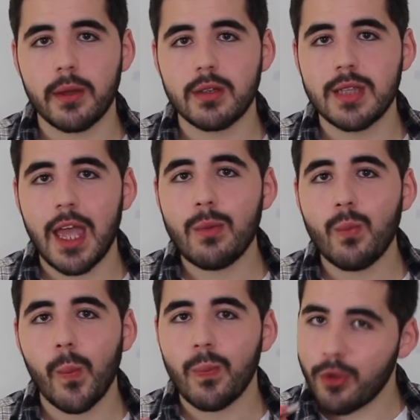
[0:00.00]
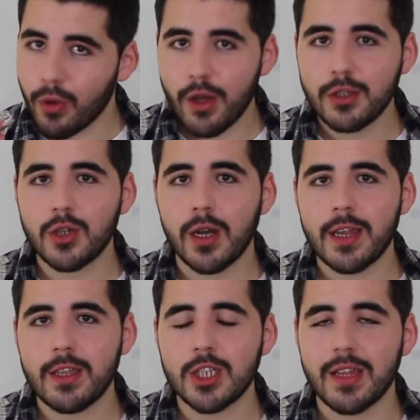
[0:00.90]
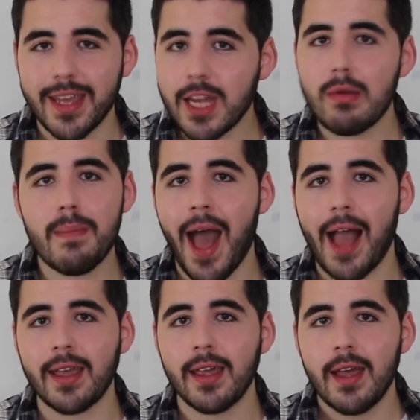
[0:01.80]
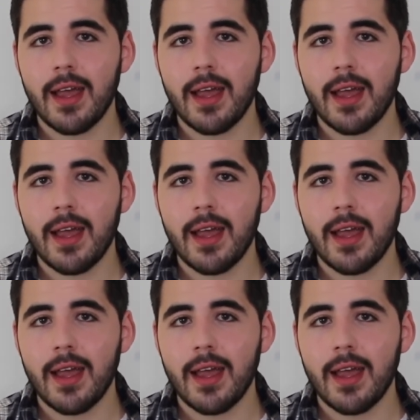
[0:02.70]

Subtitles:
Because they, although struggling this year, they're going to be back